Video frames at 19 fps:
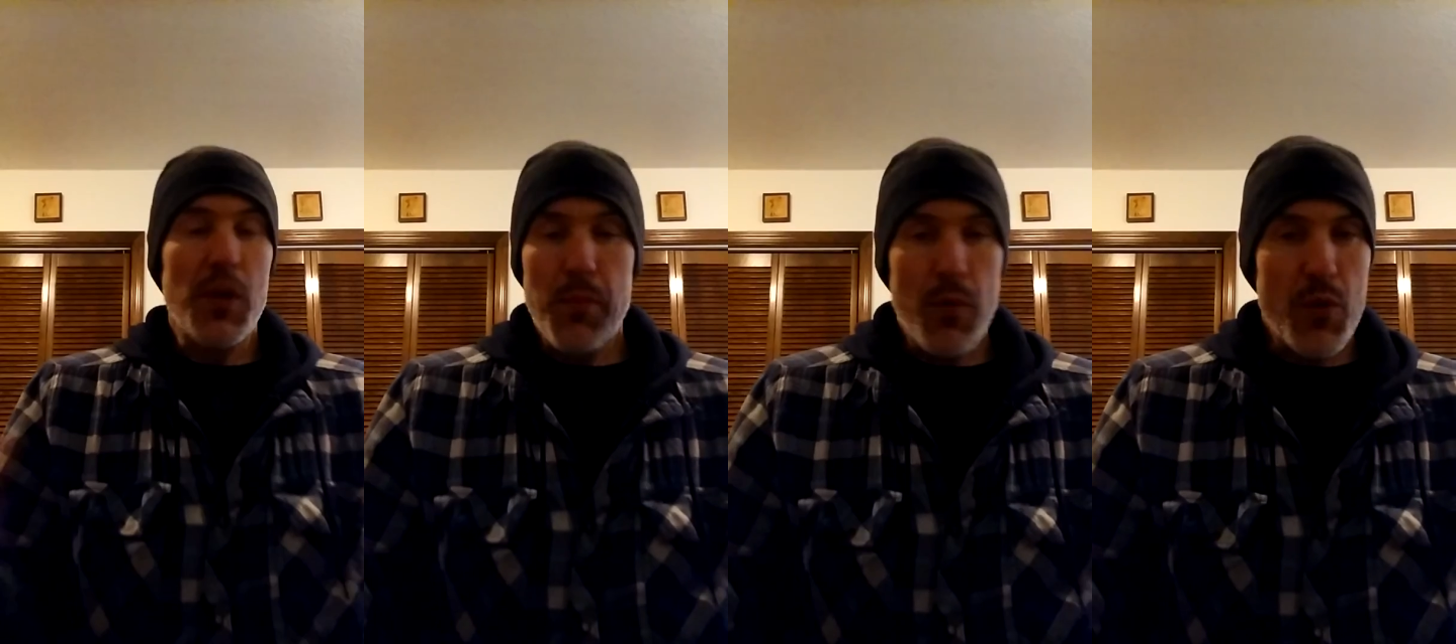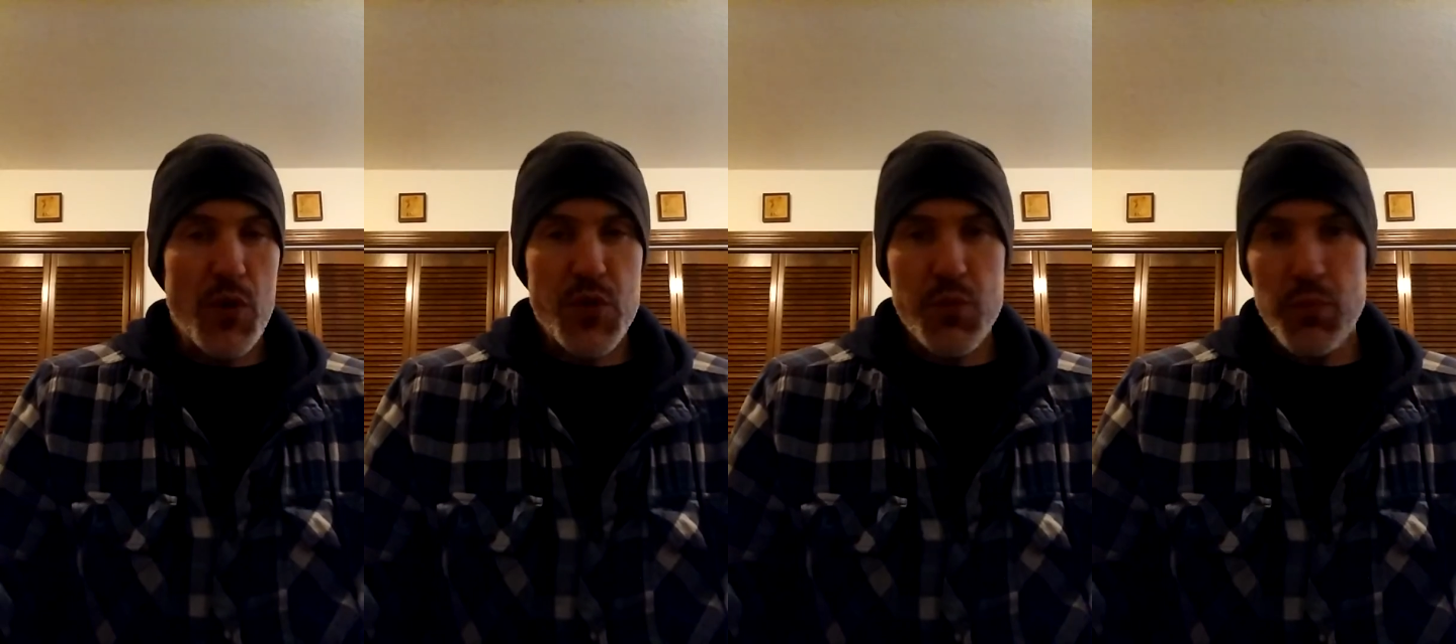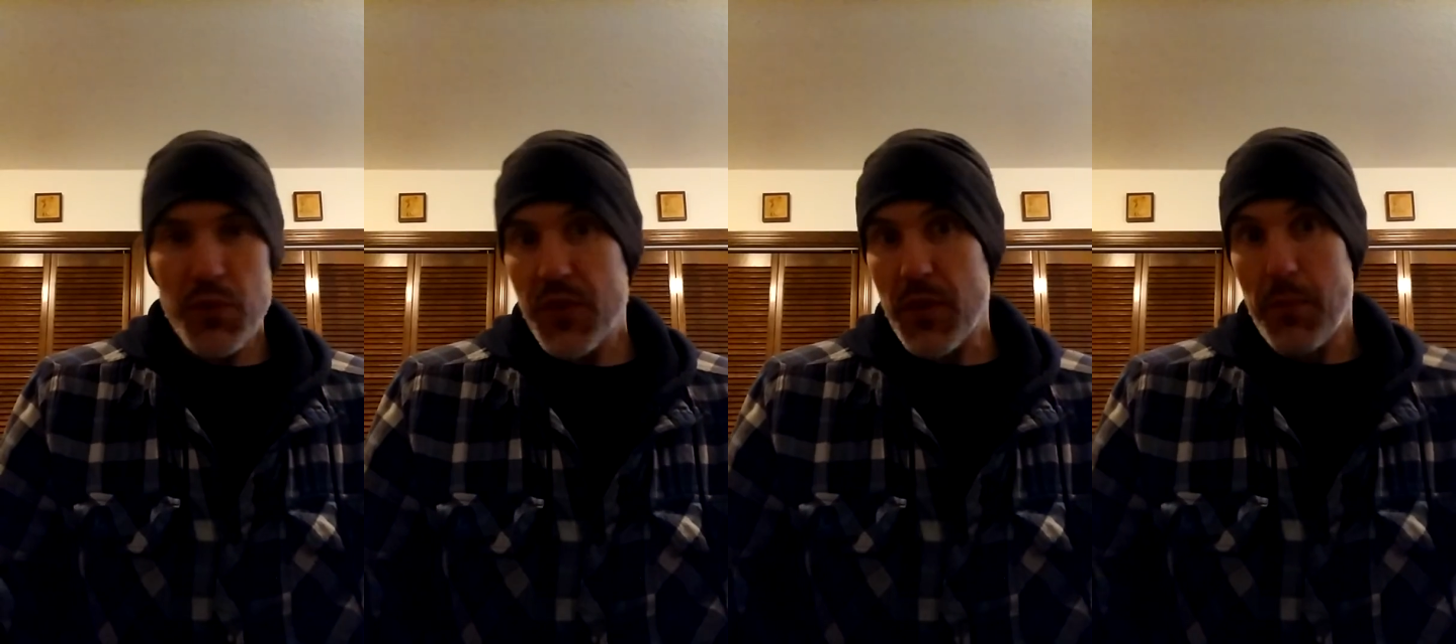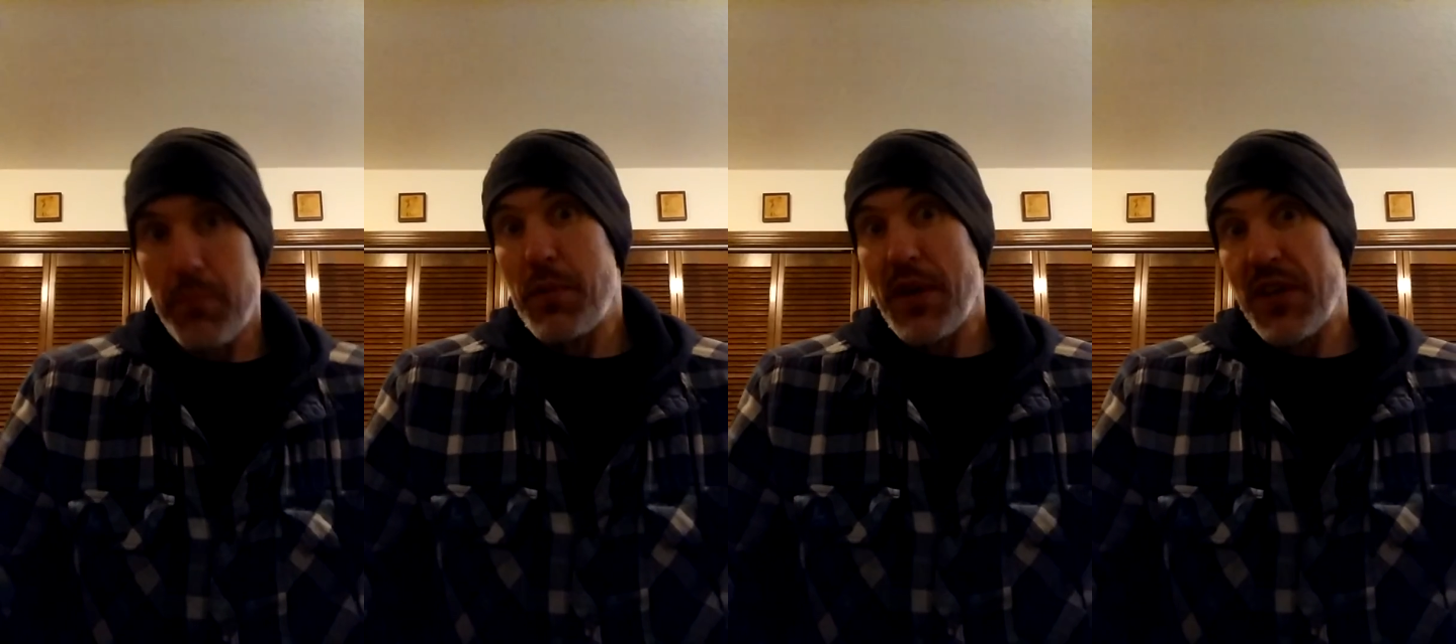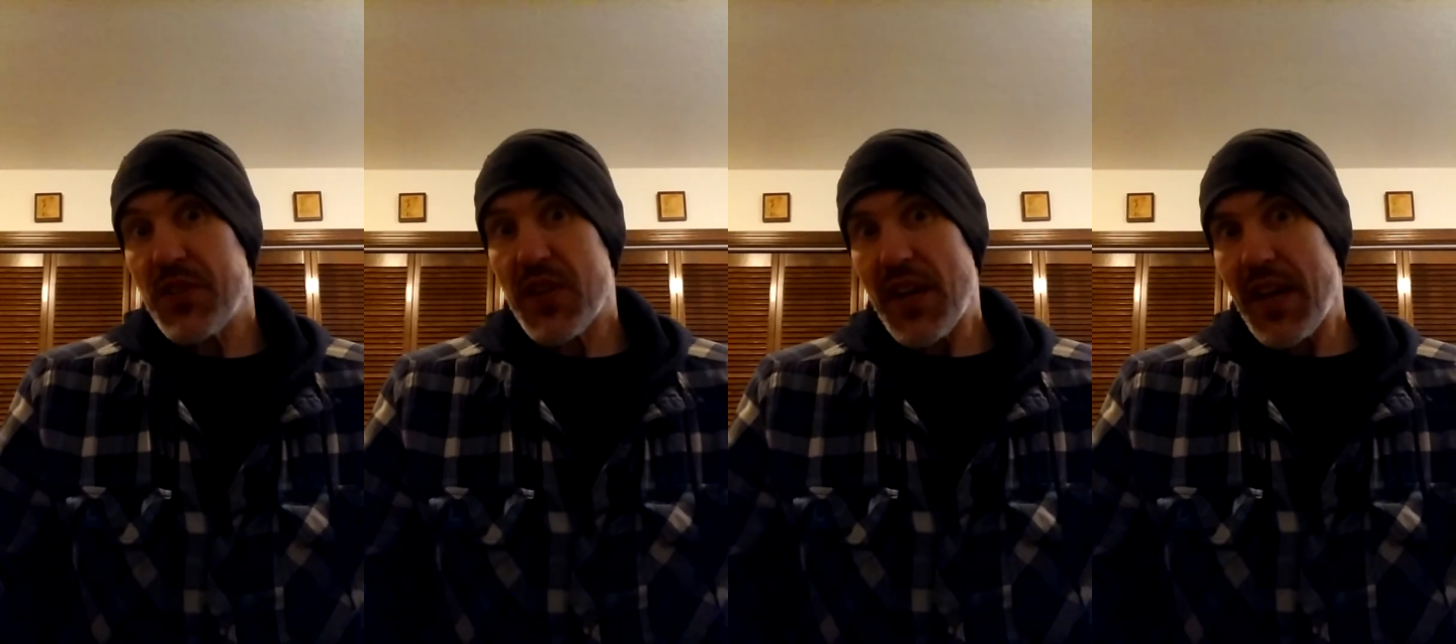person with the
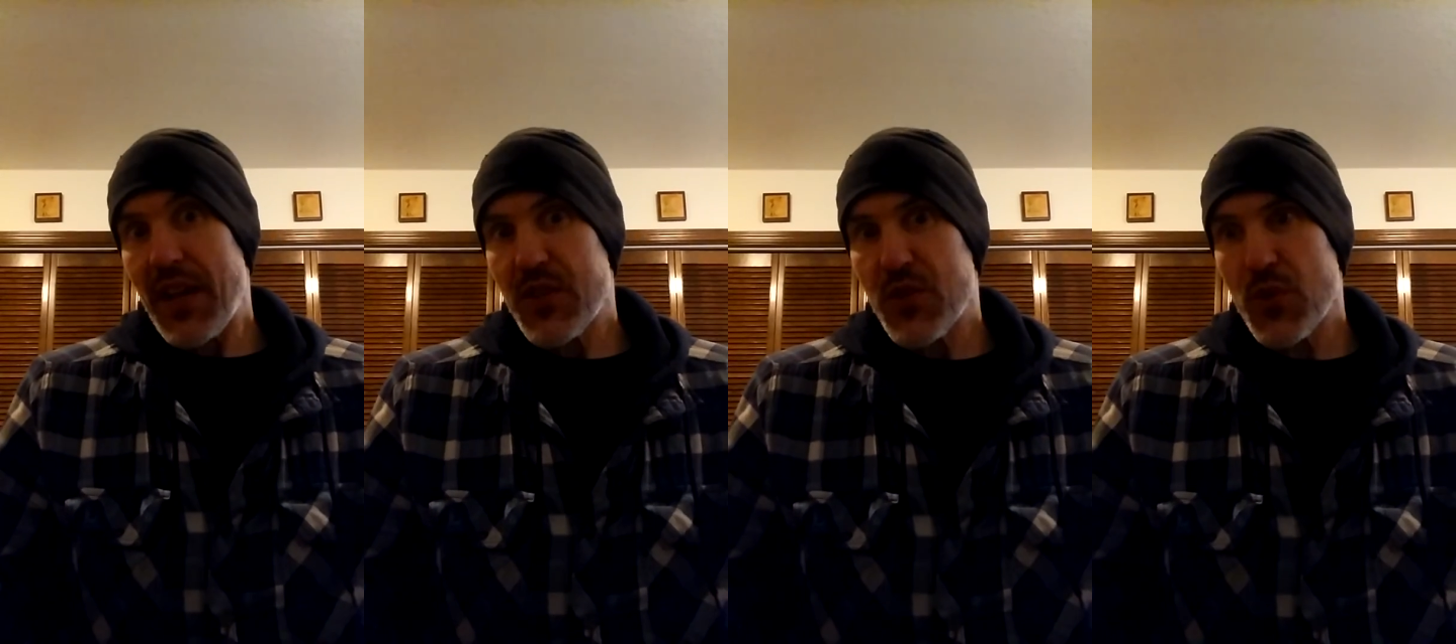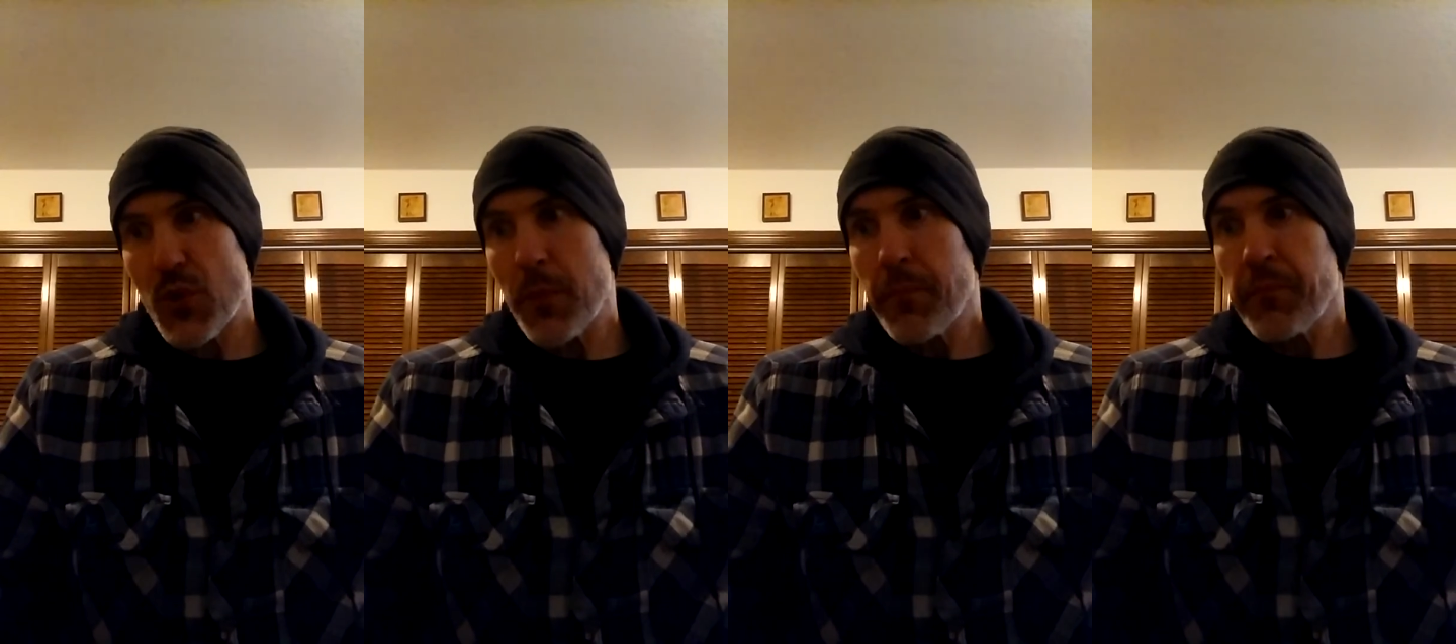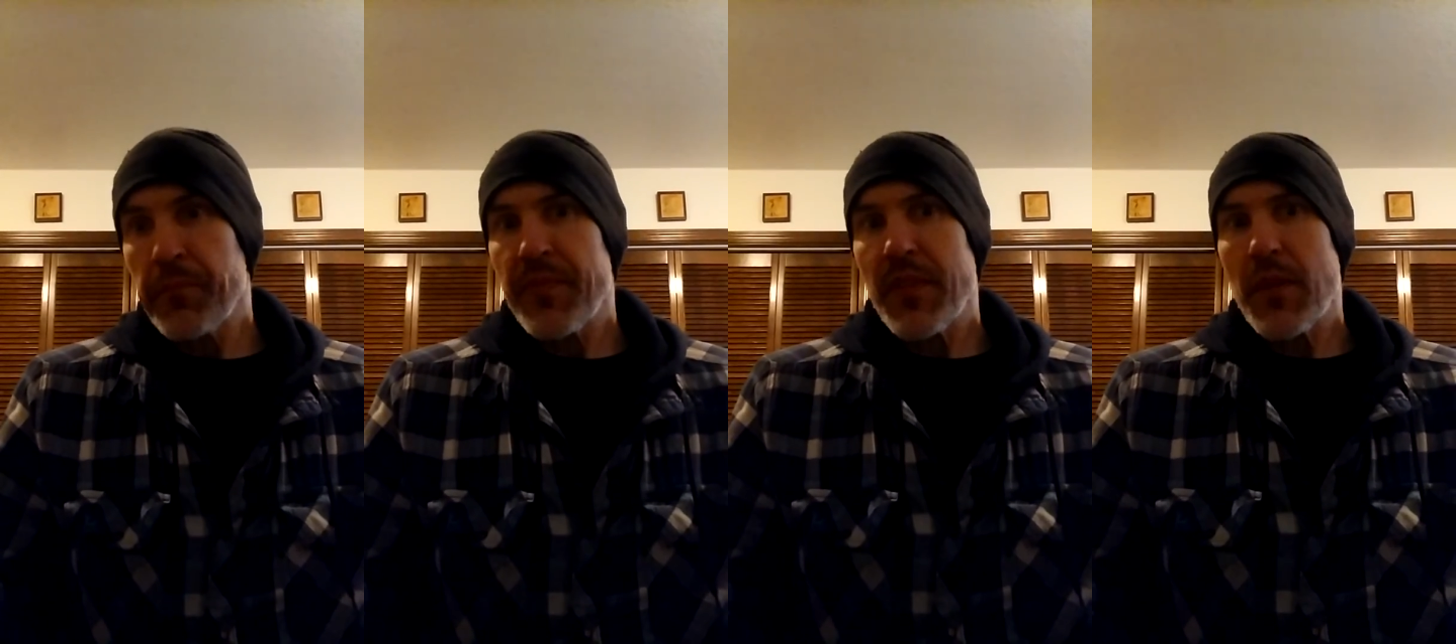best answer,